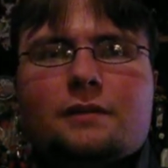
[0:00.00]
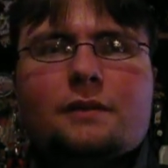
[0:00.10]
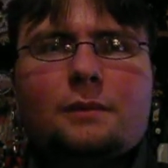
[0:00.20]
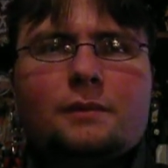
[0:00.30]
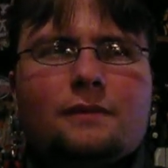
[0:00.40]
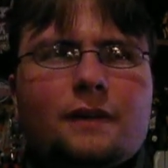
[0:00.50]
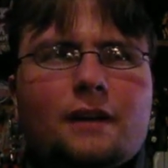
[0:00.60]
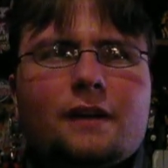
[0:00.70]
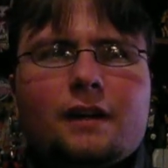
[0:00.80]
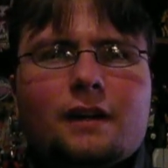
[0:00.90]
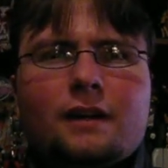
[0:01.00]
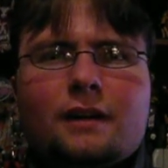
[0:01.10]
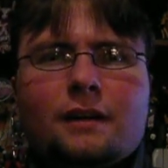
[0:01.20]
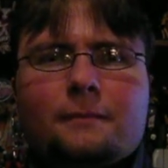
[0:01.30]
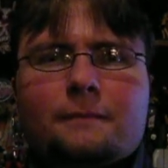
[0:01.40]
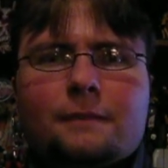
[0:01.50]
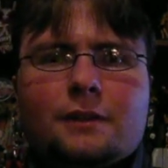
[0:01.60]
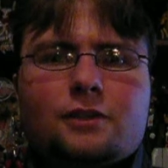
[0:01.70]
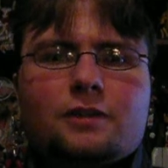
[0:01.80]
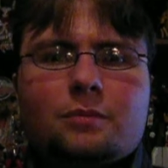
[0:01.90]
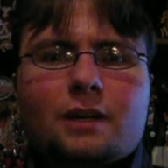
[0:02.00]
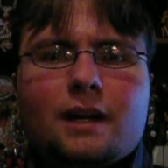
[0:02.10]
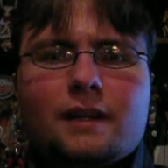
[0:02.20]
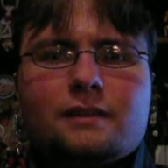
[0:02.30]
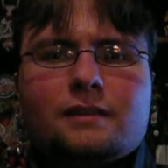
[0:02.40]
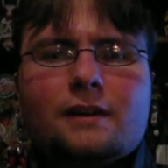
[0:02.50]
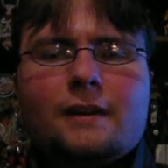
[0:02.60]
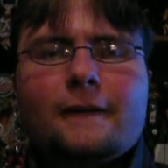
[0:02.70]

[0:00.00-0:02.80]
It was very much a surprise.